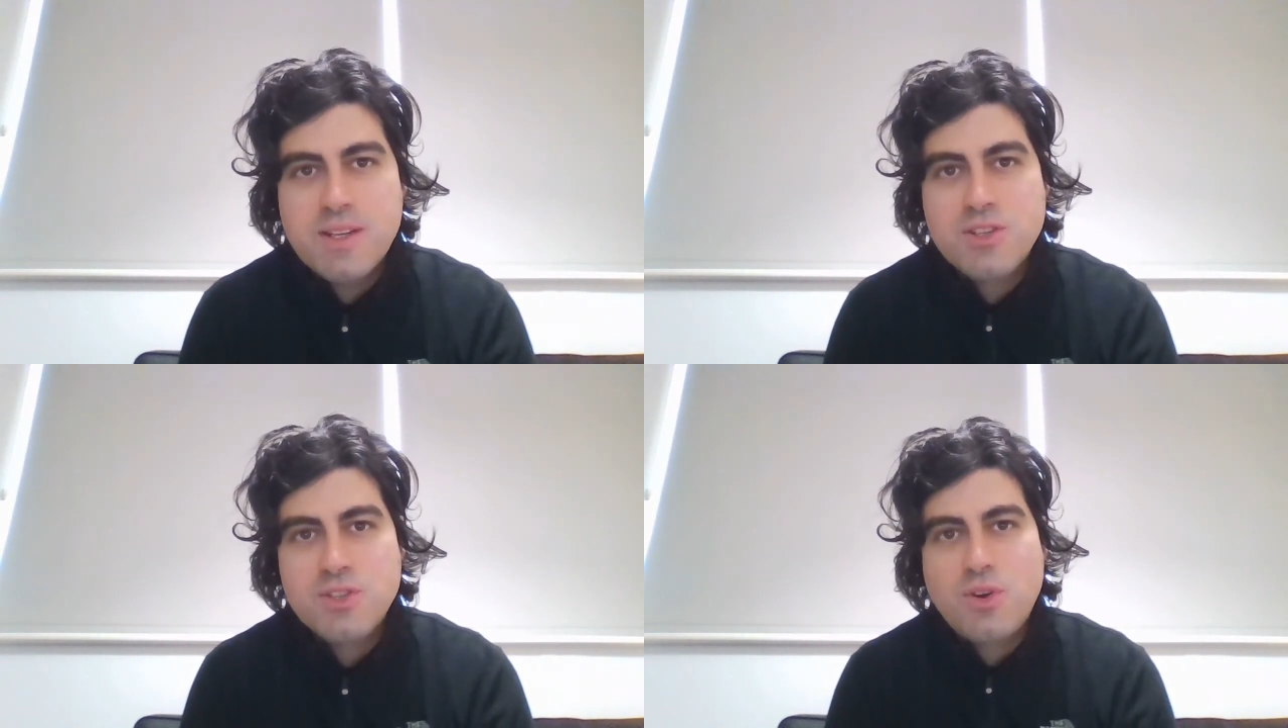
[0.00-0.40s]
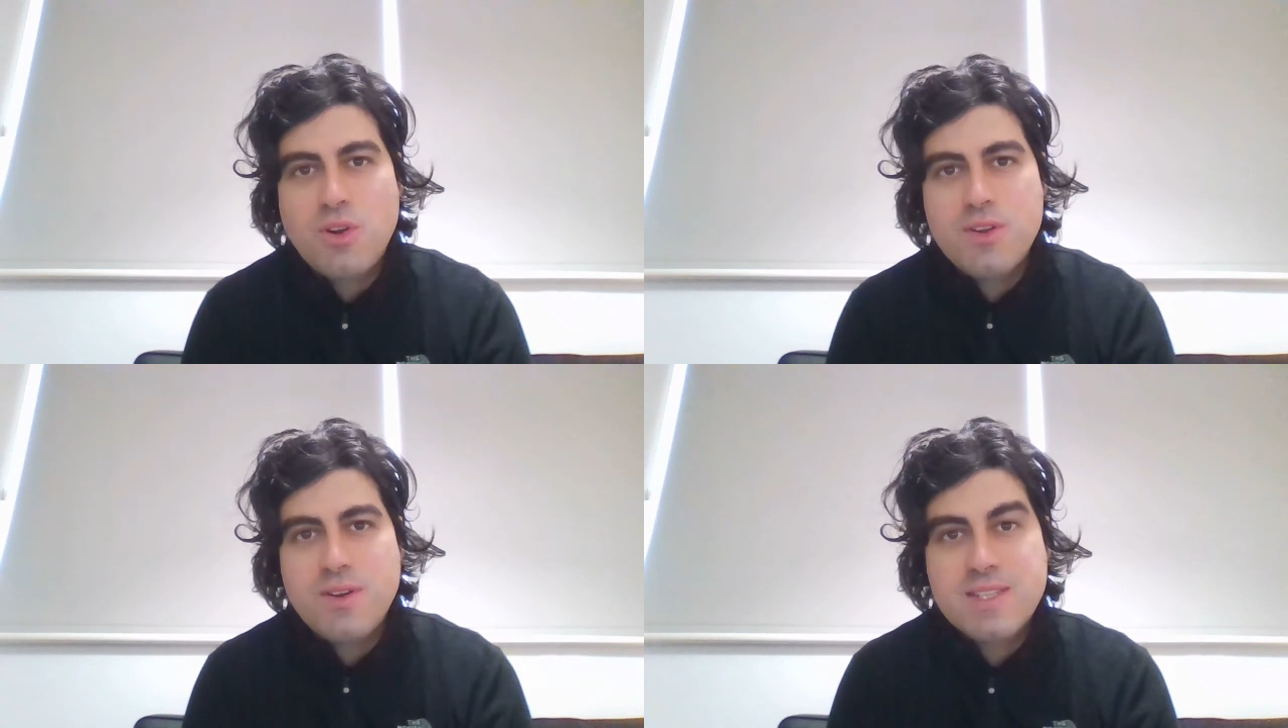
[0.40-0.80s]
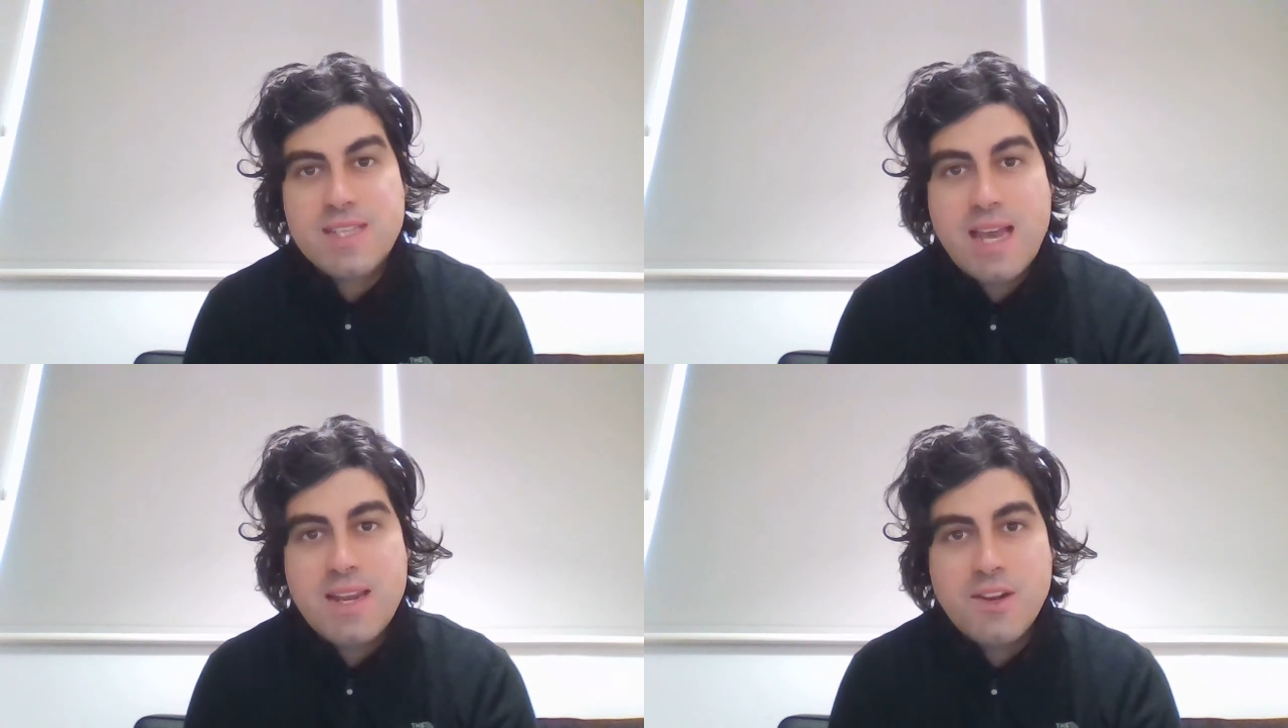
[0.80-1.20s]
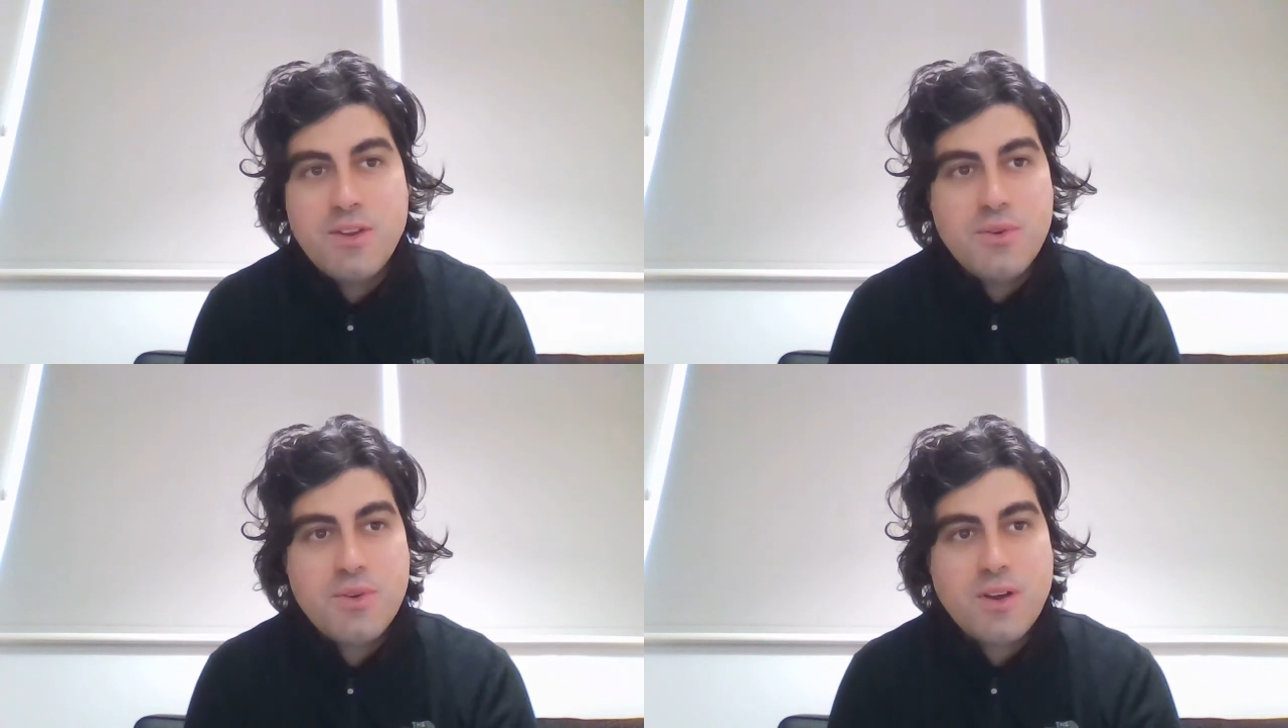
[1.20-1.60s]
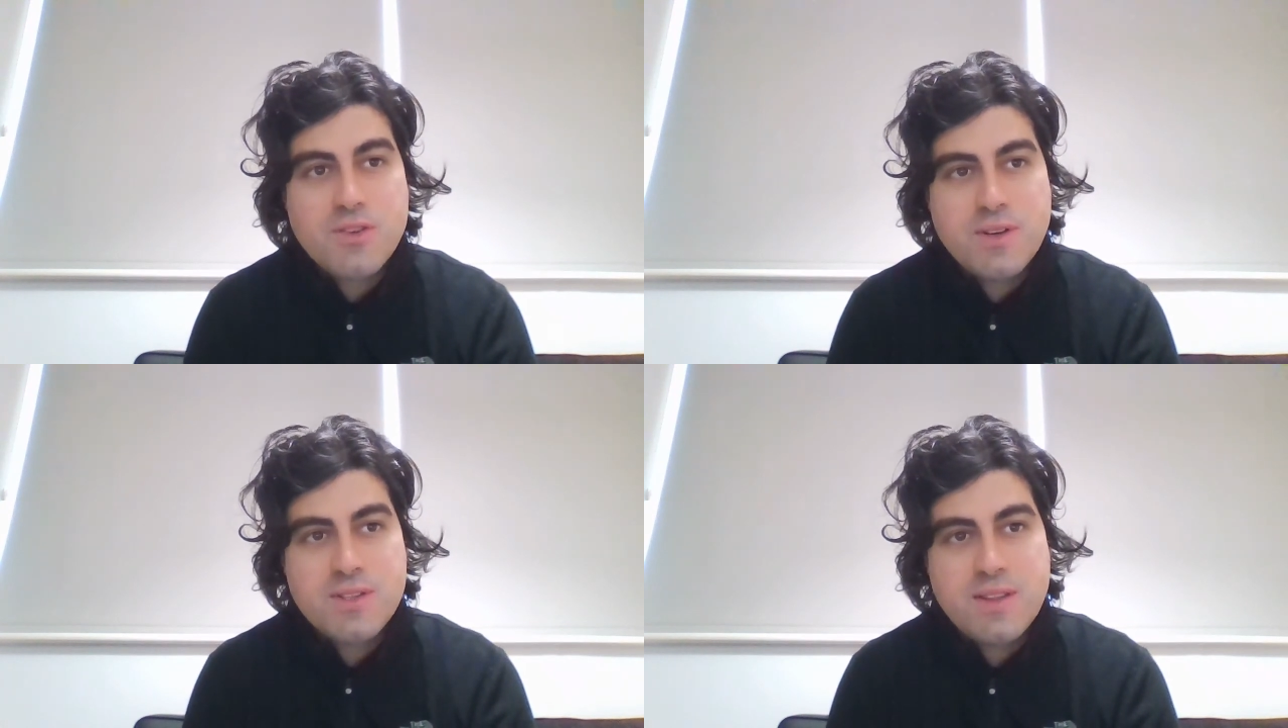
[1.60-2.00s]
is stalling on signing a new
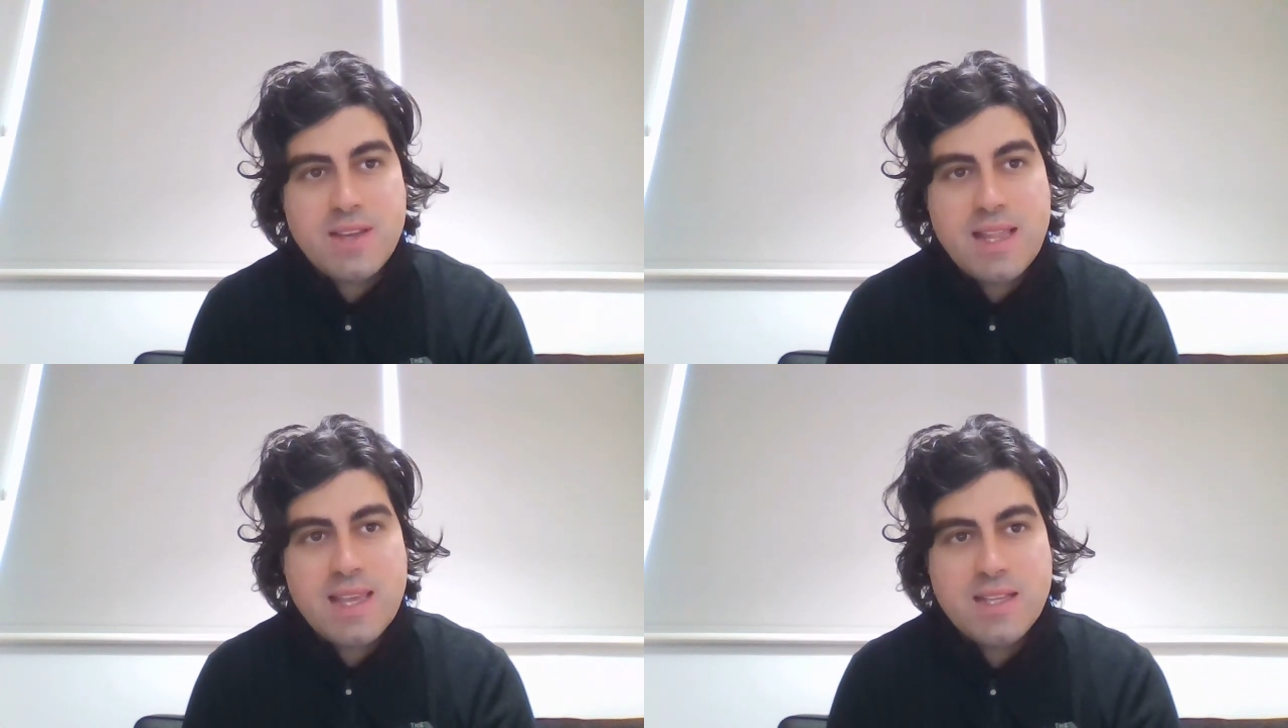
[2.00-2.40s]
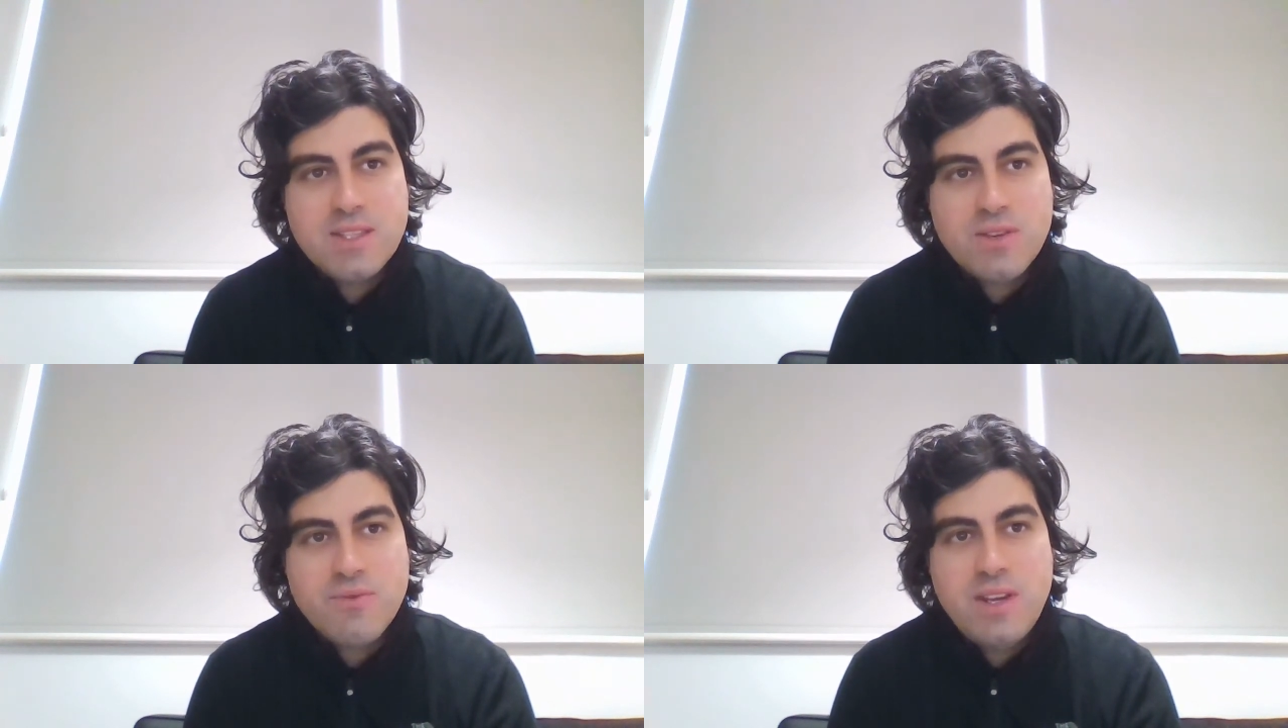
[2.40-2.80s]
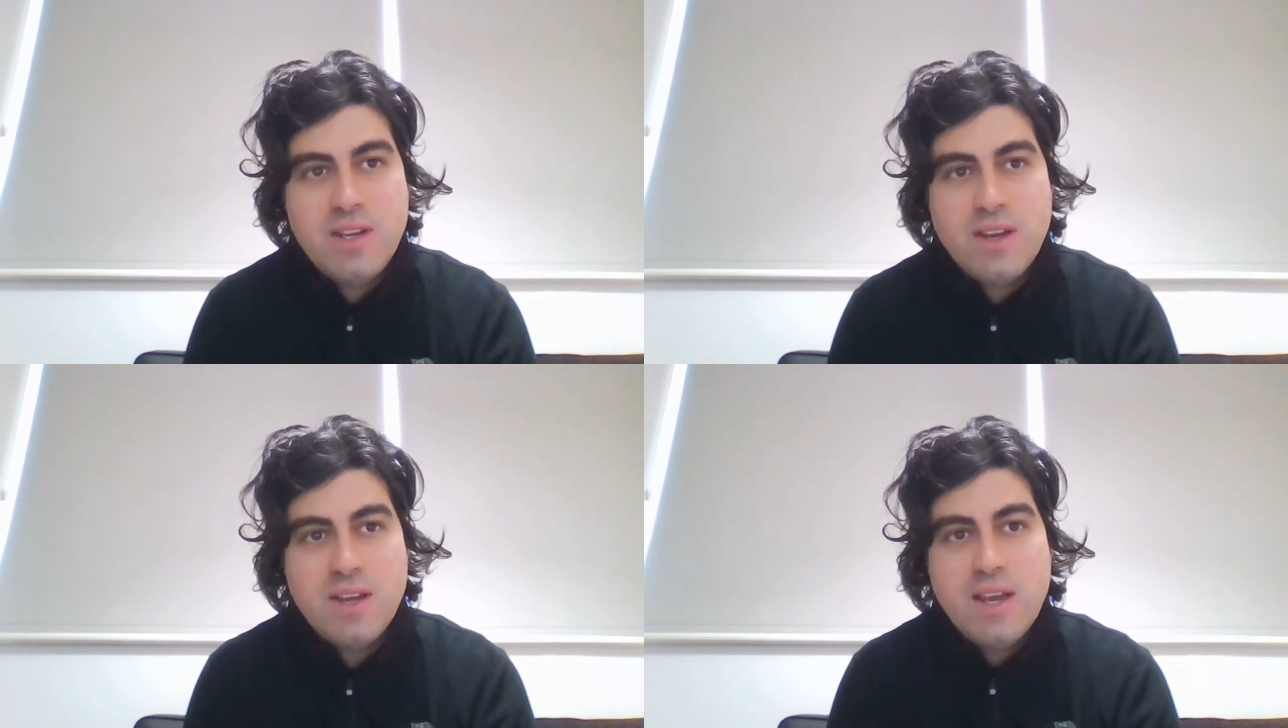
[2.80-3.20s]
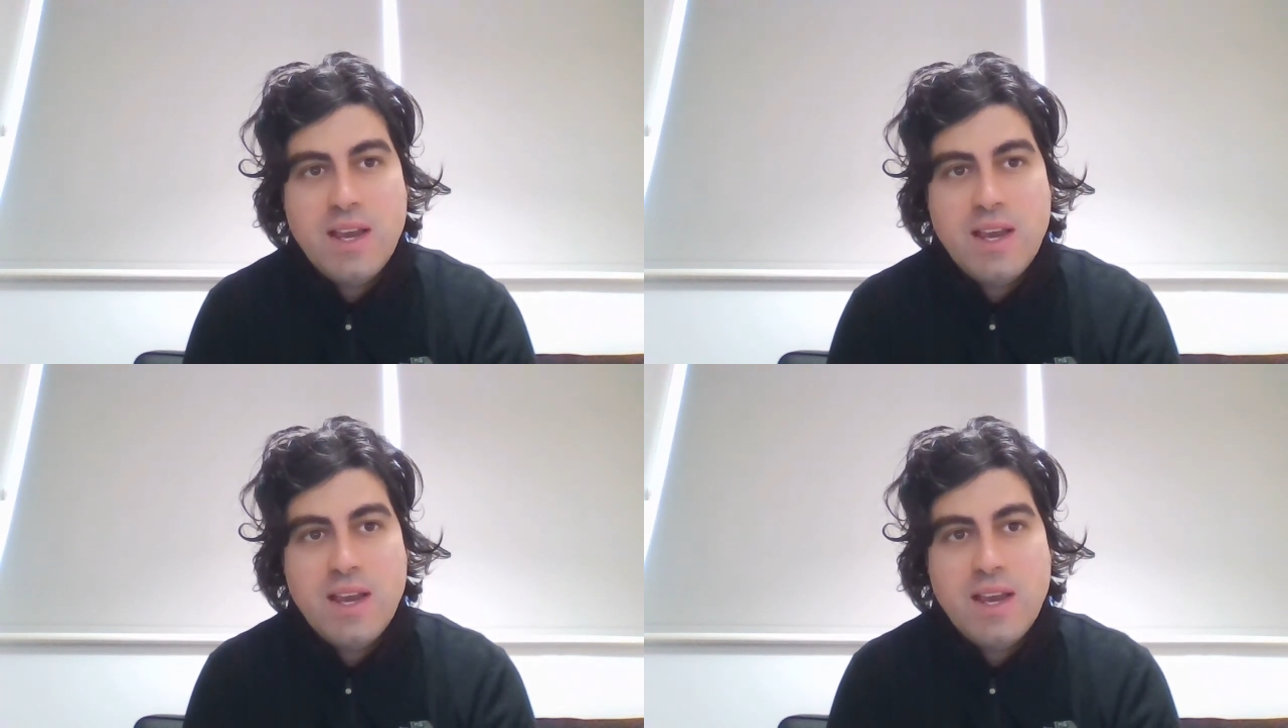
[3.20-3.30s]
contract at the Allianz Arena,